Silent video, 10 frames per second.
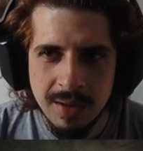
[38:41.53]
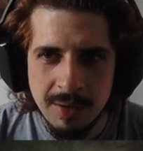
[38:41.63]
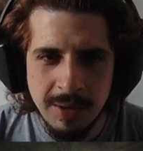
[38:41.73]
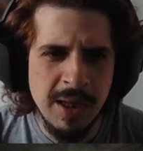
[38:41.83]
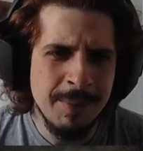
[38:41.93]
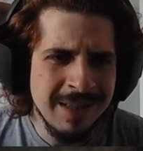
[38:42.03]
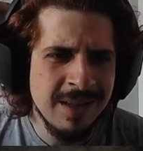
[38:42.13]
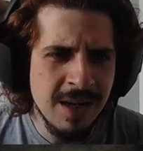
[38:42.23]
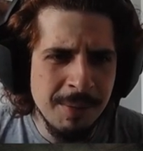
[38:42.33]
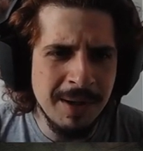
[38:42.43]
Well, I'm not
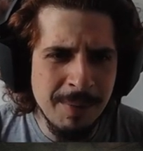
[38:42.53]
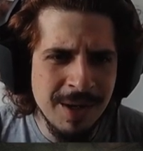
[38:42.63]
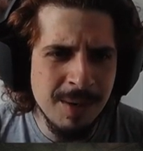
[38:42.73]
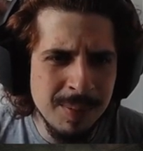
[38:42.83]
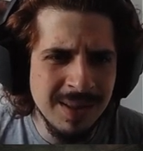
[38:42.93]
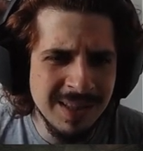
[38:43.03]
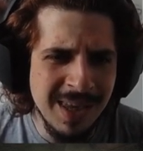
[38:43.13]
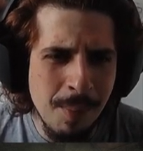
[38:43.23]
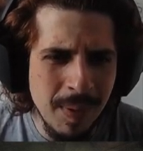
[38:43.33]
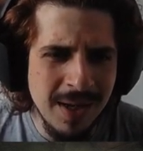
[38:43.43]
done. I'm, I'm gonna play the
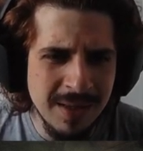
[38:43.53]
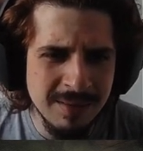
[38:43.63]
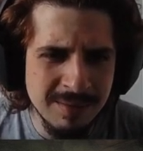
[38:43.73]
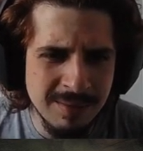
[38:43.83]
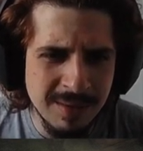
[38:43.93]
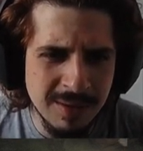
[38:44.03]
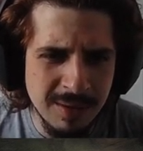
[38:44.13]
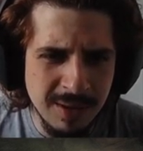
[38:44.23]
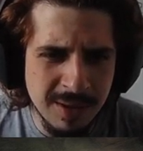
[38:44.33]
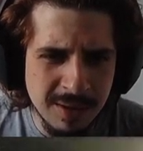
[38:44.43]
campaign and are
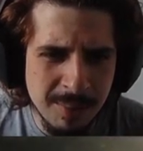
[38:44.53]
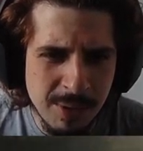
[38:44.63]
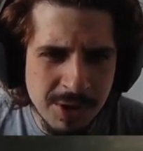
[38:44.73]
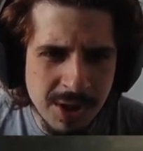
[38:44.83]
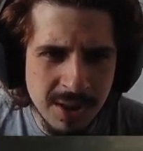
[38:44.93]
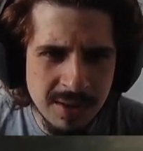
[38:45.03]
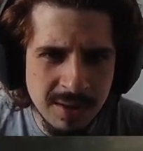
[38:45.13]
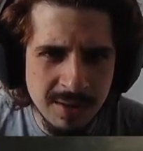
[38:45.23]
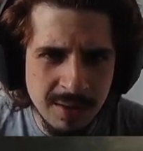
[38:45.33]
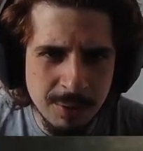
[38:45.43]
learning about shit.
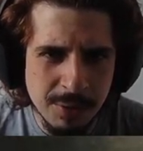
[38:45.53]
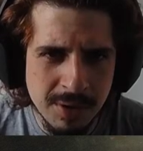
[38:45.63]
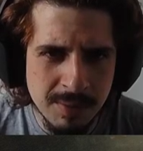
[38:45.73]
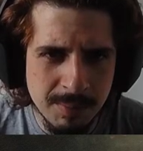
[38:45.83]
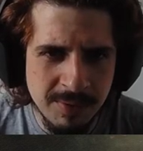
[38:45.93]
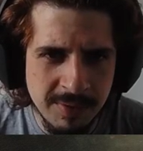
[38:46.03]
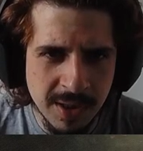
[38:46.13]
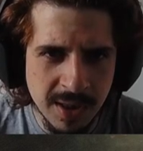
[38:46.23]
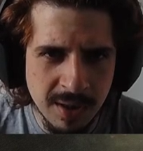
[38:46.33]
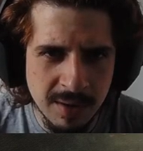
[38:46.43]
Oh, sh
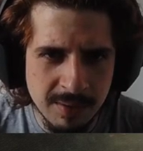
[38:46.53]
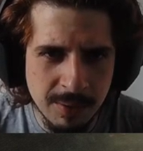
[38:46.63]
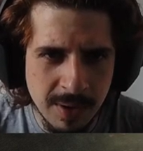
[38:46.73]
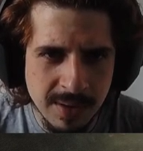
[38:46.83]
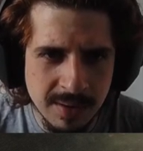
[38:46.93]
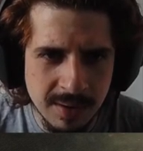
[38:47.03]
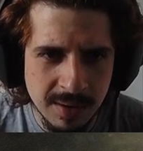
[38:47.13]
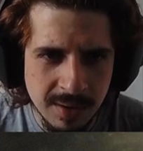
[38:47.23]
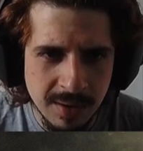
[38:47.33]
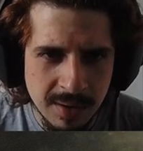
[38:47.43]
fucking Christ.
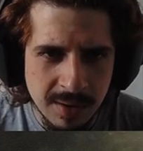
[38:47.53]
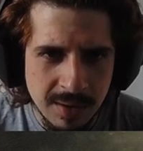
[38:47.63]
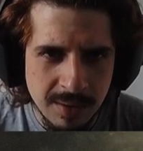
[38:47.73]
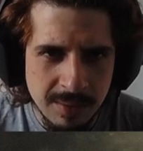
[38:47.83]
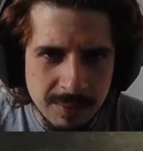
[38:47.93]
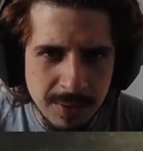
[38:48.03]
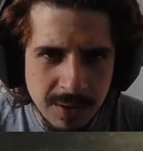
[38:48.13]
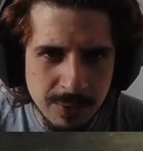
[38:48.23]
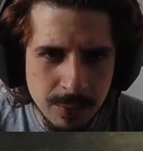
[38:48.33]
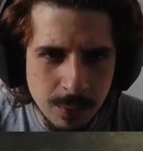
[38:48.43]
We
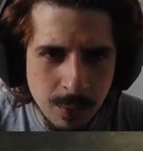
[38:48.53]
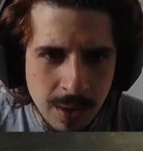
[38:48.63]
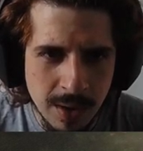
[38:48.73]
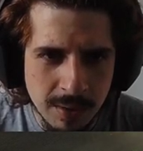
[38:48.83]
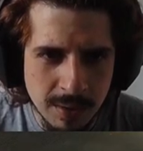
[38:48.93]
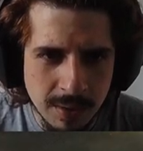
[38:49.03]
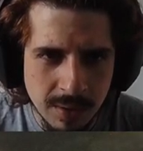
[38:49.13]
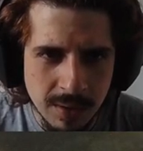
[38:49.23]
need to water.